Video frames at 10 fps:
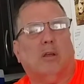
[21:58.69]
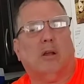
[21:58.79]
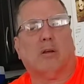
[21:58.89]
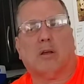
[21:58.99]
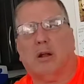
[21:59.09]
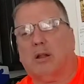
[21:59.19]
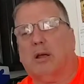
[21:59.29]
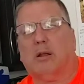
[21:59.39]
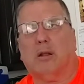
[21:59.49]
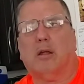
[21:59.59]
You know, kind of
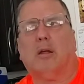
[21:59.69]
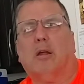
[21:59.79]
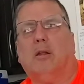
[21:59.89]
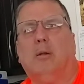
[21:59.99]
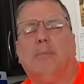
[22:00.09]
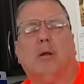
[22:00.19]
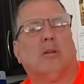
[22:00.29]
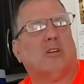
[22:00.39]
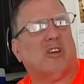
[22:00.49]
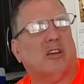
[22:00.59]
like I need to build
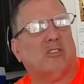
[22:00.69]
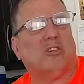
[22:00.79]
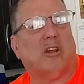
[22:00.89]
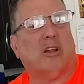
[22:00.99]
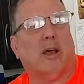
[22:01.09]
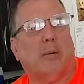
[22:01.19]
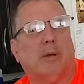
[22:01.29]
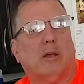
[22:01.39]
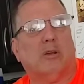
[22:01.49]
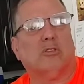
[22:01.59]
a Tesla now
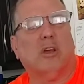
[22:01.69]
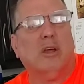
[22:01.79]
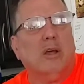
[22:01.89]
because